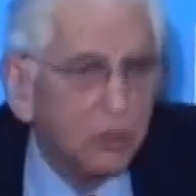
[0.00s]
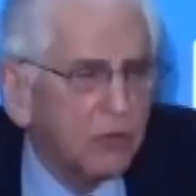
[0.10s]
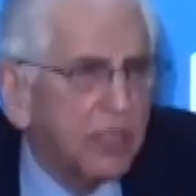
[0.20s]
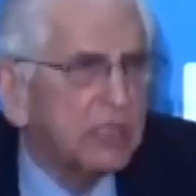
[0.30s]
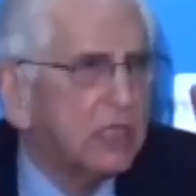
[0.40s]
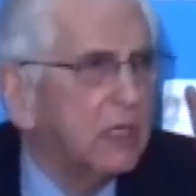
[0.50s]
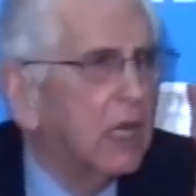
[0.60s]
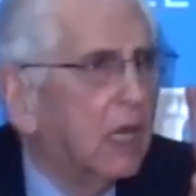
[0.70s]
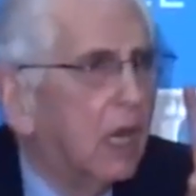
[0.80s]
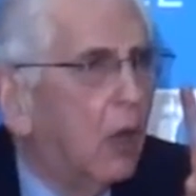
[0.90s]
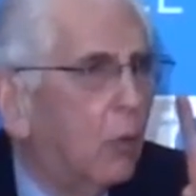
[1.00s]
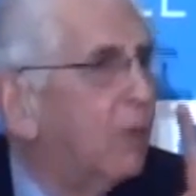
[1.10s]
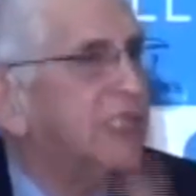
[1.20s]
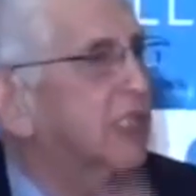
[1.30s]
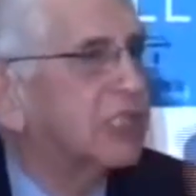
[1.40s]
Two things here,
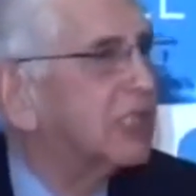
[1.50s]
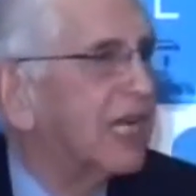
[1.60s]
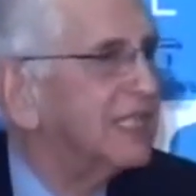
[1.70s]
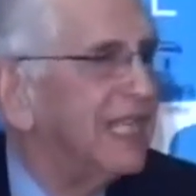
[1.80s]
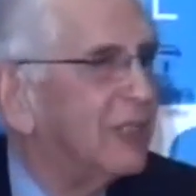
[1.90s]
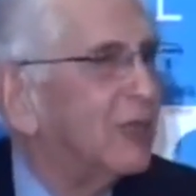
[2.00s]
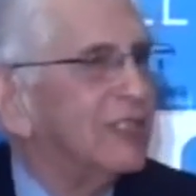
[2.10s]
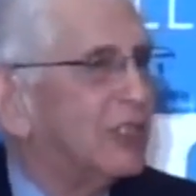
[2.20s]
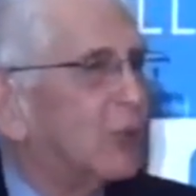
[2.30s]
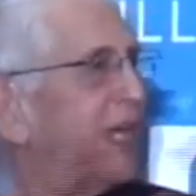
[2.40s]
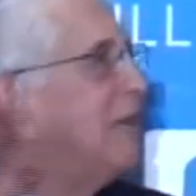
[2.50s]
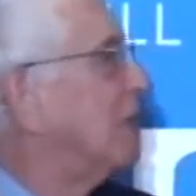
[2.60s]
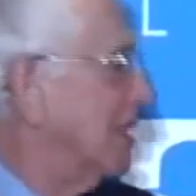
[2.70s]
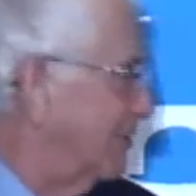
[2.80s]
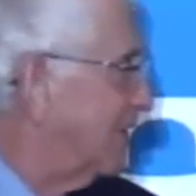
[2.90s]
which the Stasi couldn't
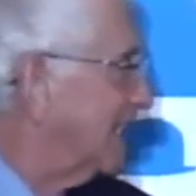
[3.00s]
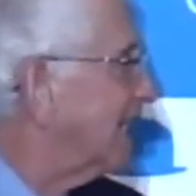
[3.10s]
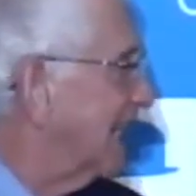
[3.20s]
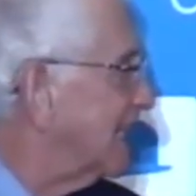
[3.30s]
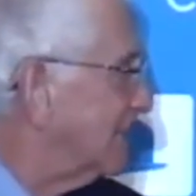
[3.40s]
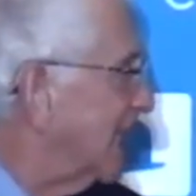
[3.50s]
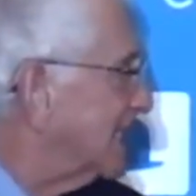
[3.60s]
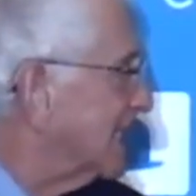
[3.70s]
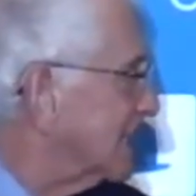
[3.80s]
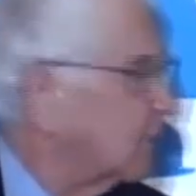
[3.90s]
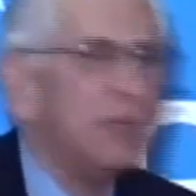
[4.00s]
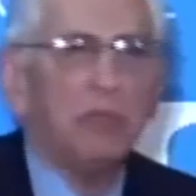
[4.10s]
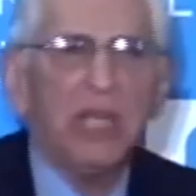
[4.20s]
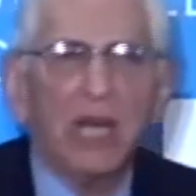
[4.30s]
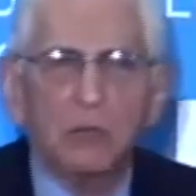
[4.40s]
dream of, that kind of access.
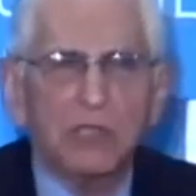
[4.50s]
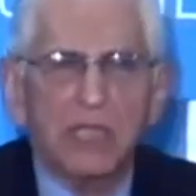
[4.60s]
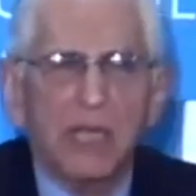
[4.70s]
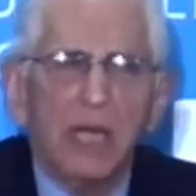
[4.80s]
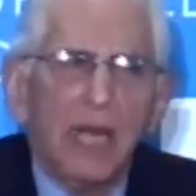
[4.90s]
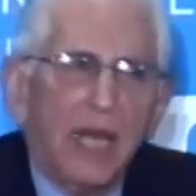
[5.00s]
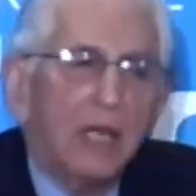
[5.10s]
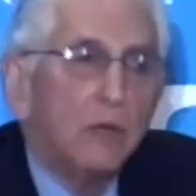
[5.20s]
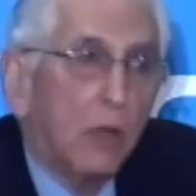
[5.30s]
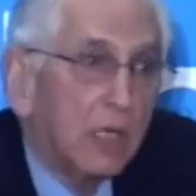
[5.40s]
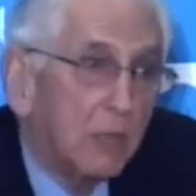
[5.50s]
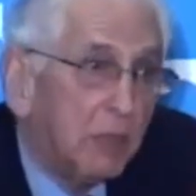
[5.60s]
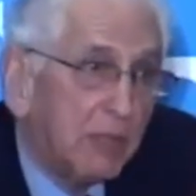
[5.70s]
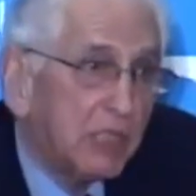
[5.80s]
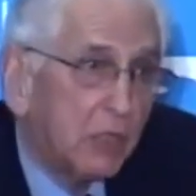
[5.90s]
Went beyond what and let
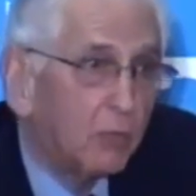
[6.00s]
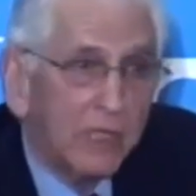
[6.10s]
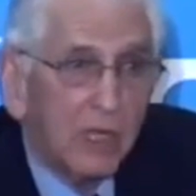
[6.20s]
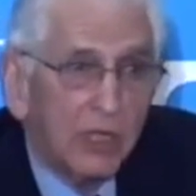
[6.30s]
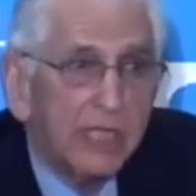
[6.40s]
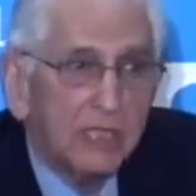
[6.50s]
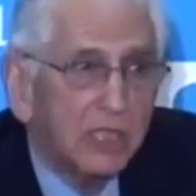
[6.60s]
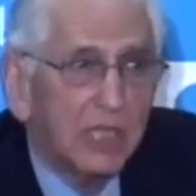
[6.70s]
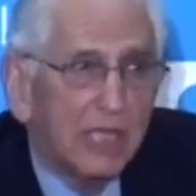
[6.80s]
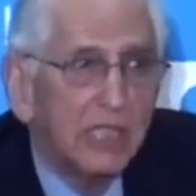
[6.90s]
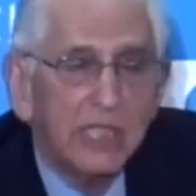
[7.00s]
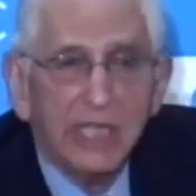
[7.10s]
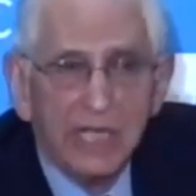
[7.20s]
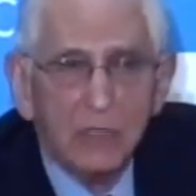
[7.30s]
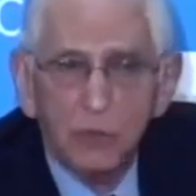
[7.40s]
me mention one thing the Stasi
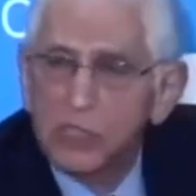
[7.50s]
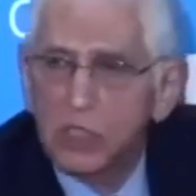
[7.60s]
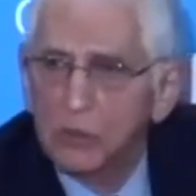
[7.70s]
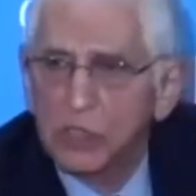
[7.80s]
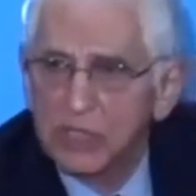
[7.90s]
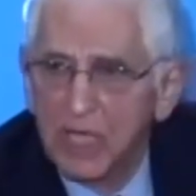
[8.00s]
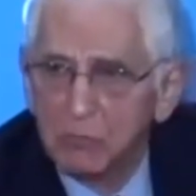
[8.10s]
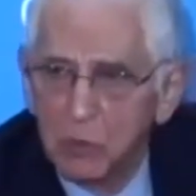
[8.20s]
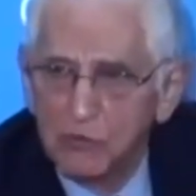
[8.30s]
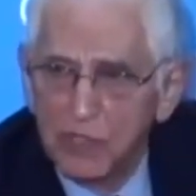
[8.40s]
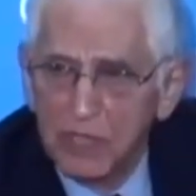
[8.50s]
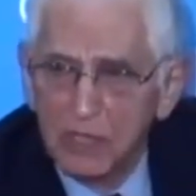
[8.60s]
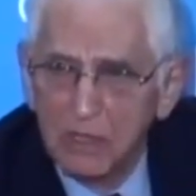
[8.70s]
needed, which shows in that movie.